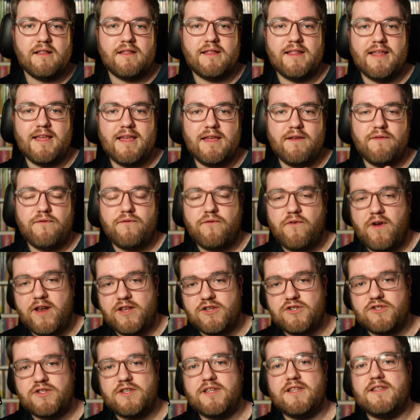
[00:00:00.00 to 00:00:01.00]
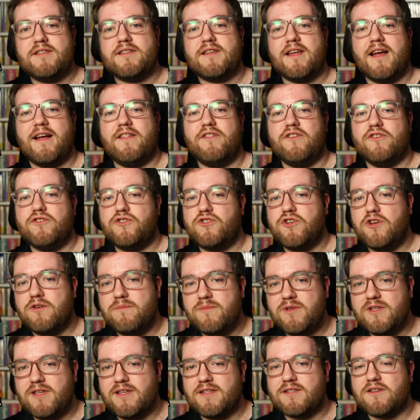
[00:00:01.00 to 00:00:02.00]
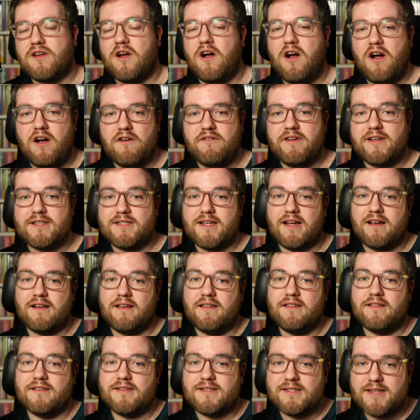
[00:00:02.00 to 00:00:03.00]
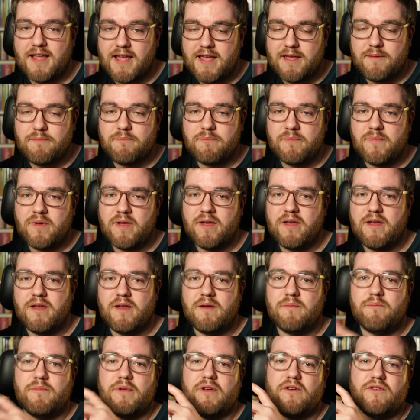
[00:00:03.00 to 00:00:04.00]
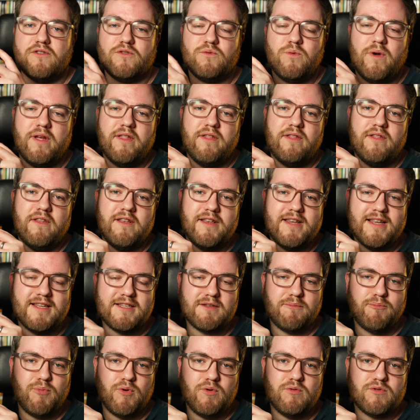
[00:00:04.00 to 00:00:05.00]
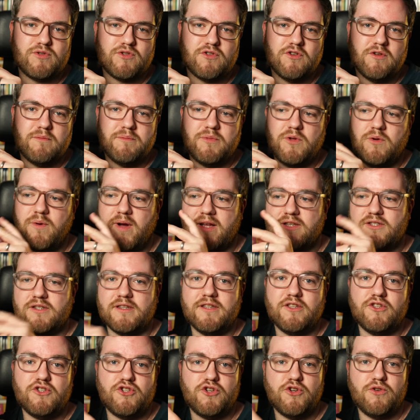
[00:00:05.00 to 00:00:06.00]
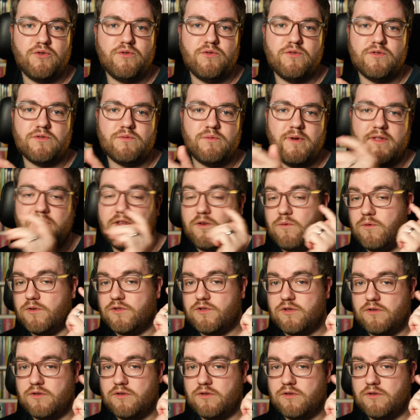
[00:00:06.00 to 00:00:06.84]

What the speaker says: The French disc and the German disc are exactly the same, because when the disc boots up, you actually choose whether you want